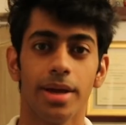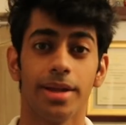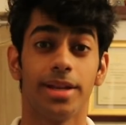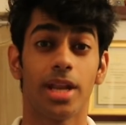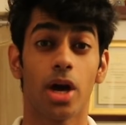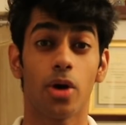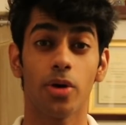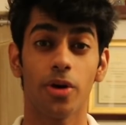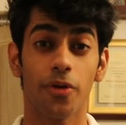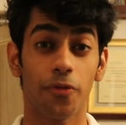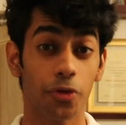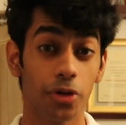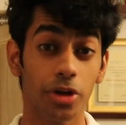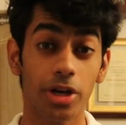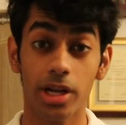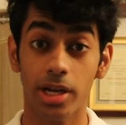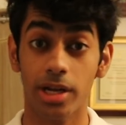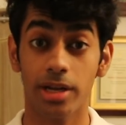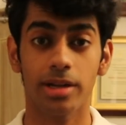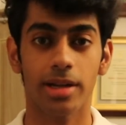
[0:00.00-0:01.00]
Now, if you're
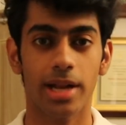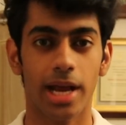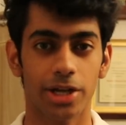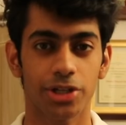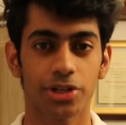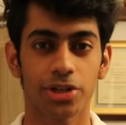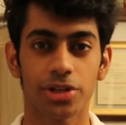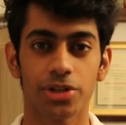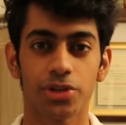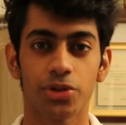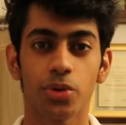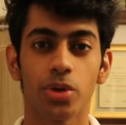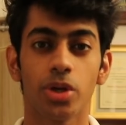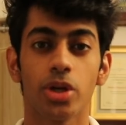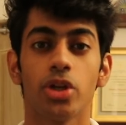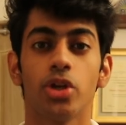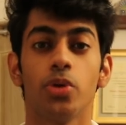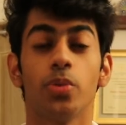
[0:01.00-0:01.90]
an international student,